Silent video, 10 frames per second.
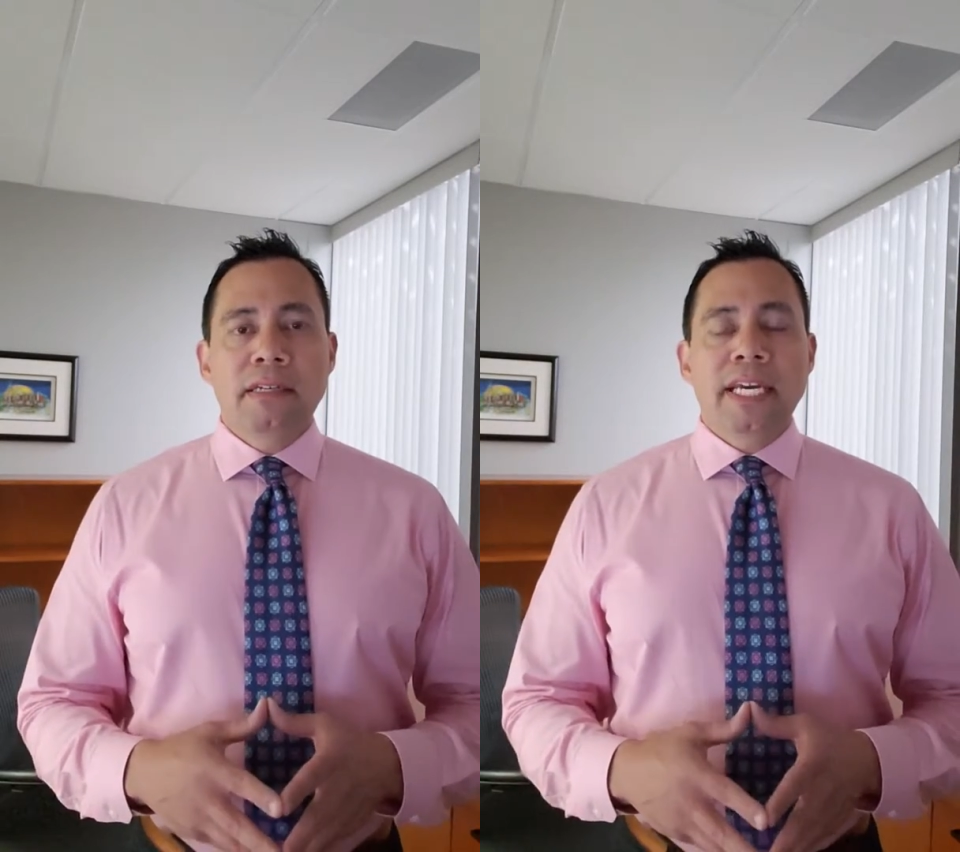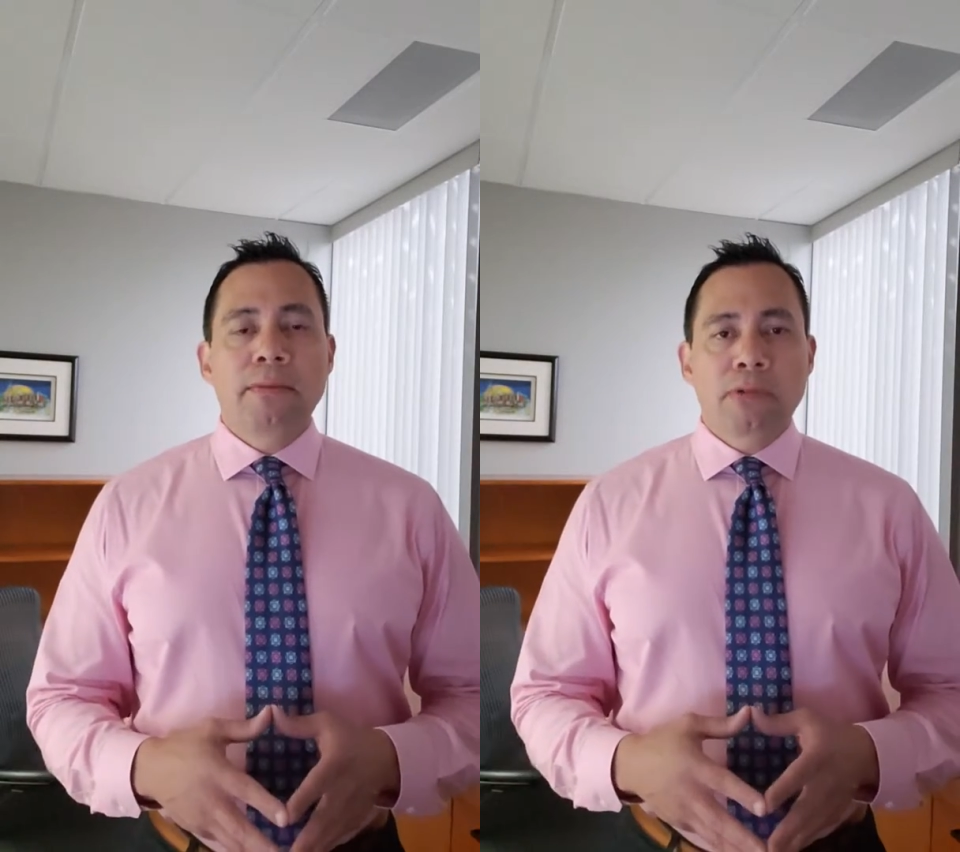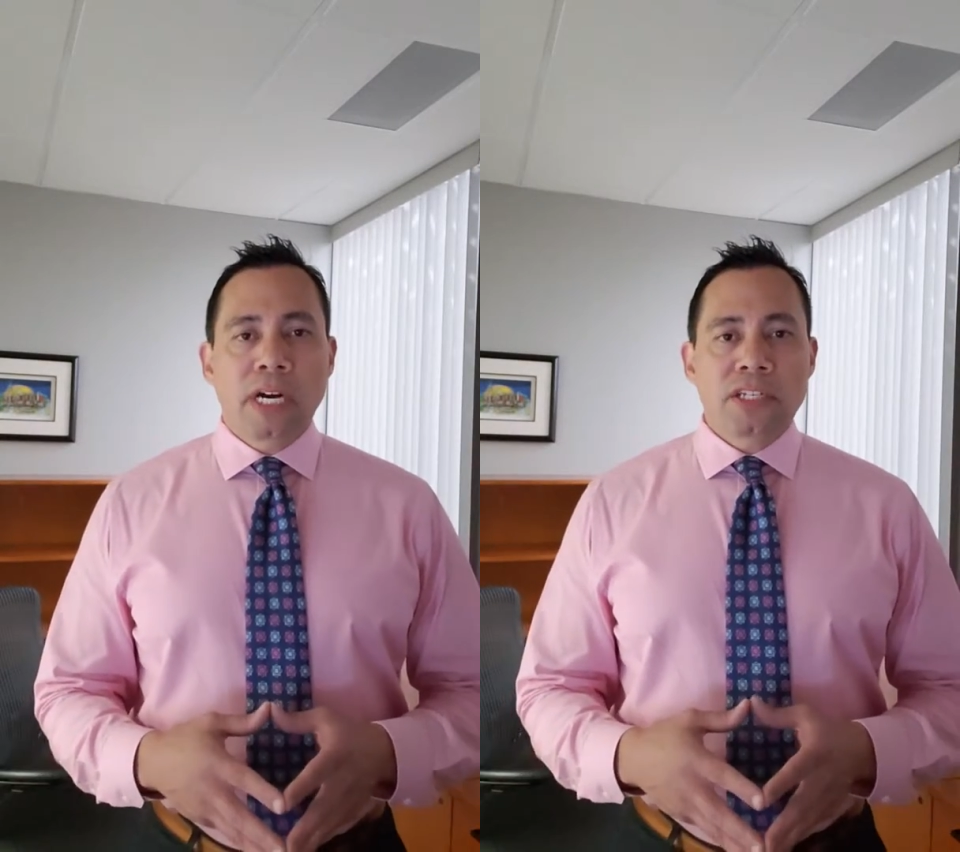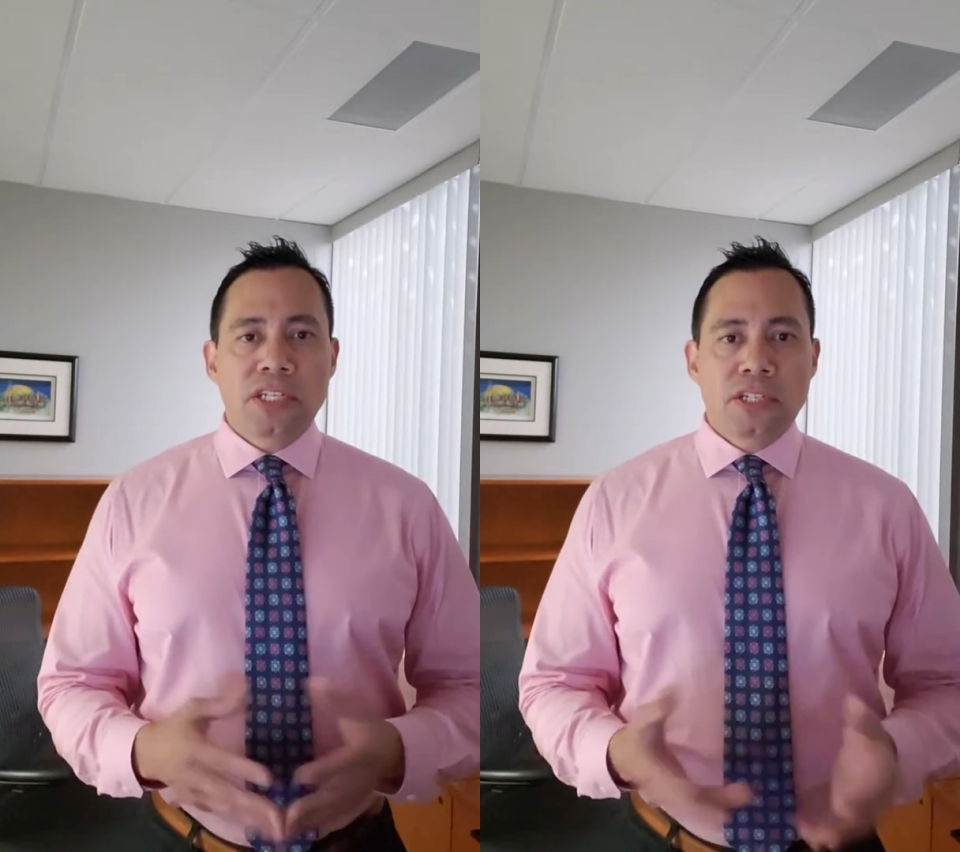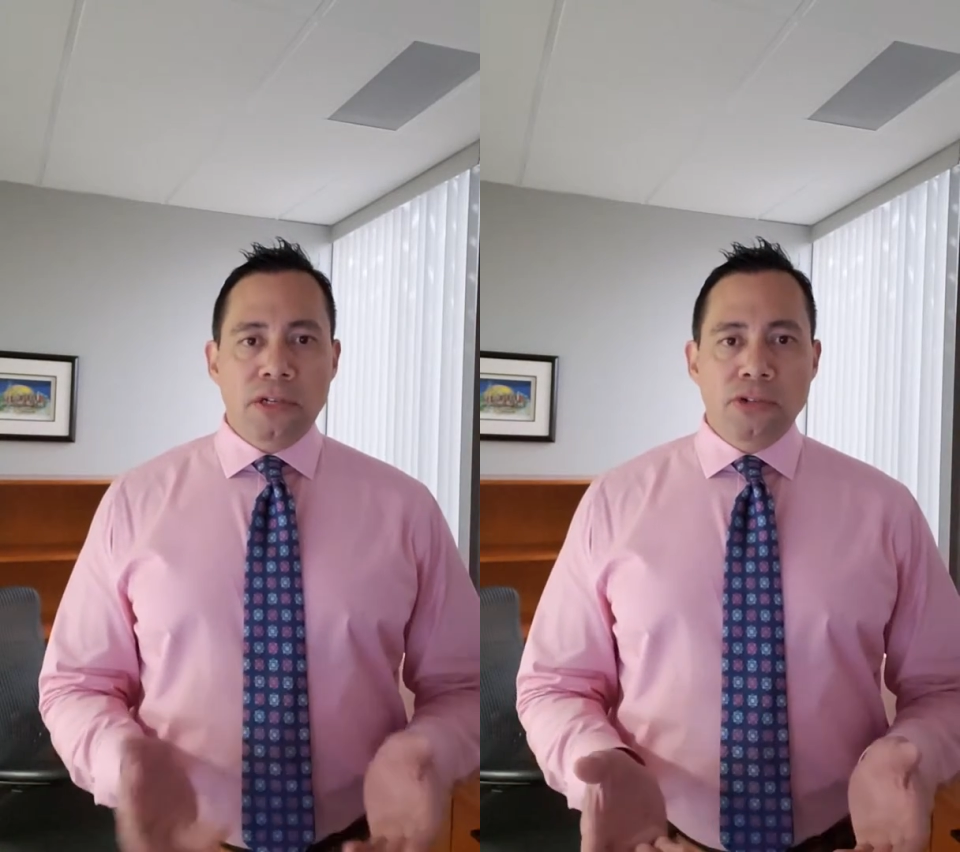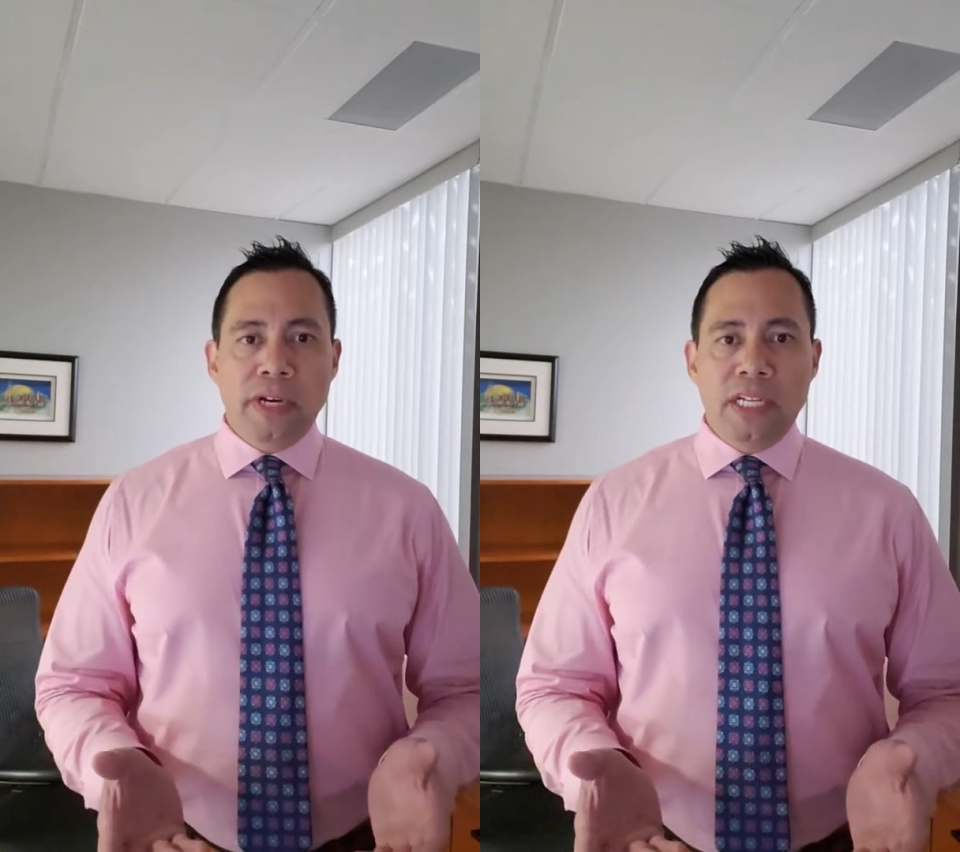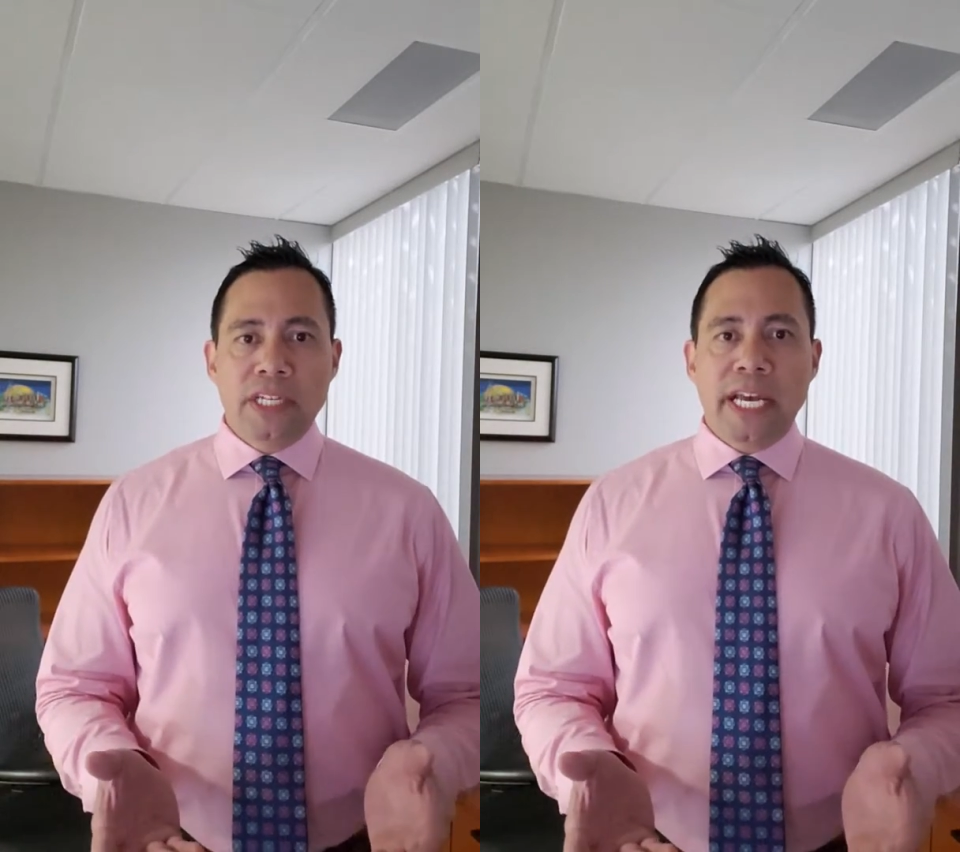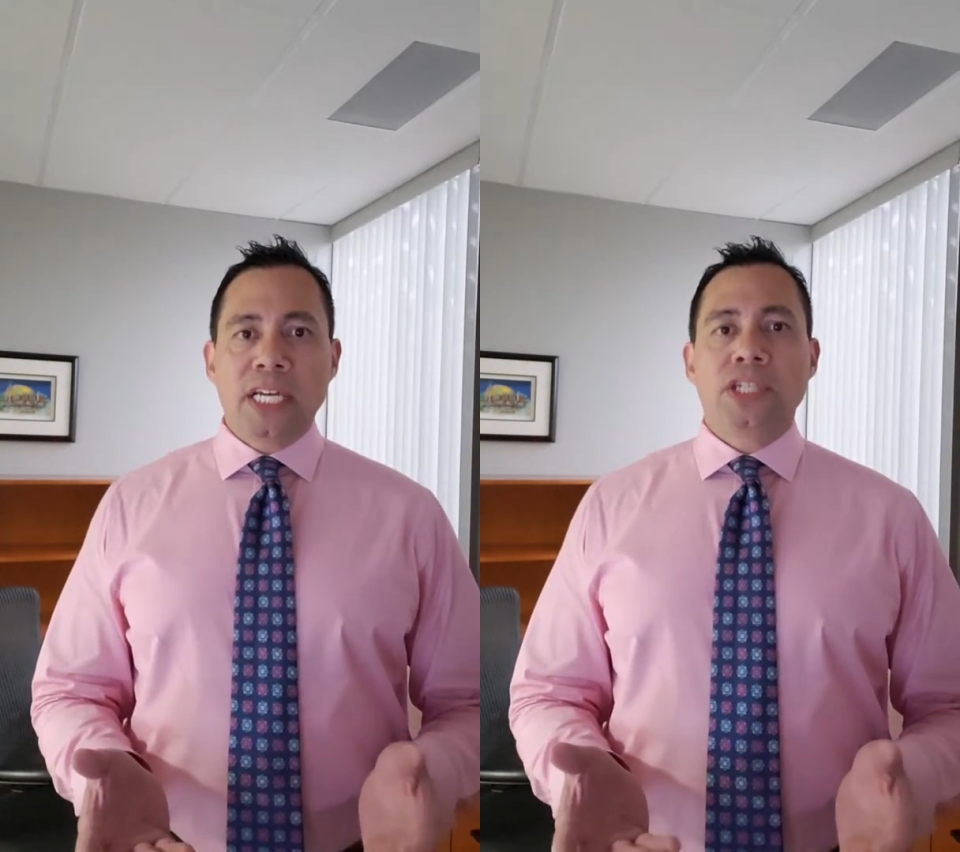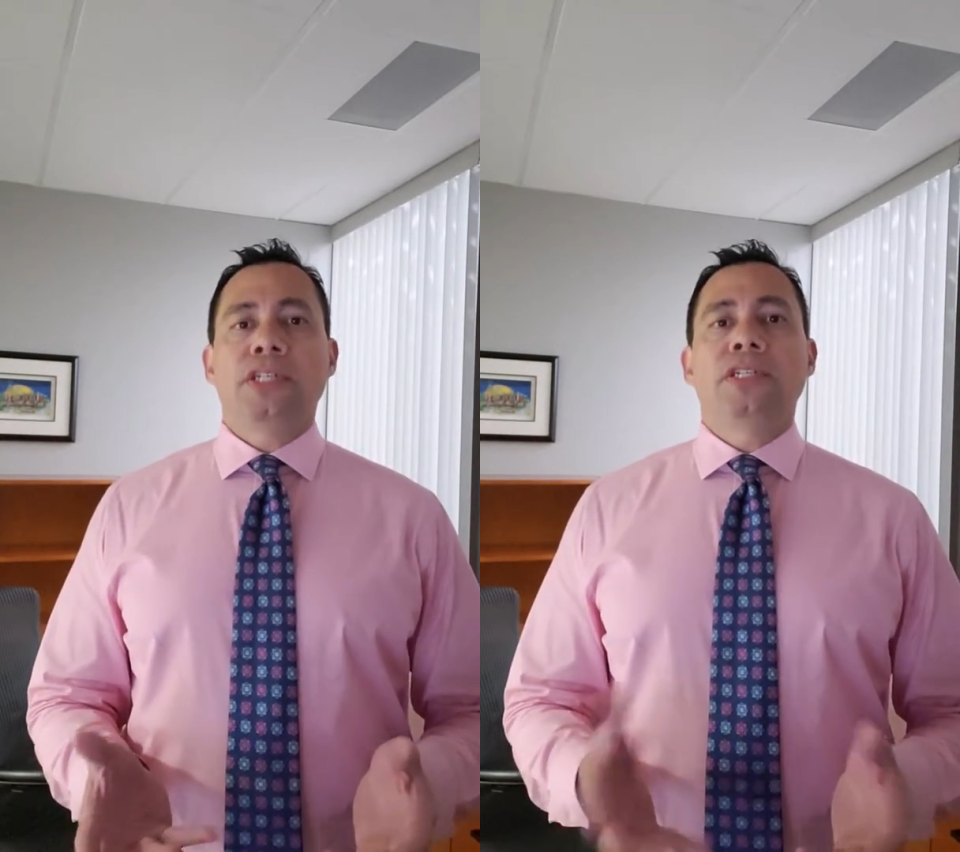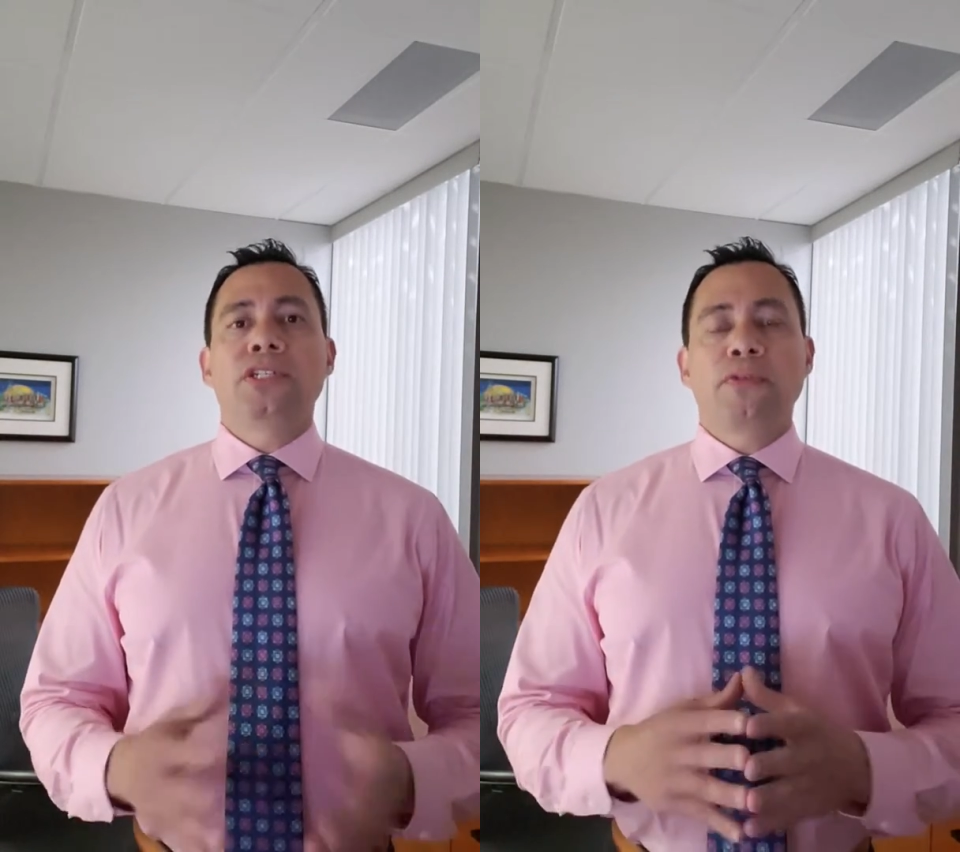can process their transactions.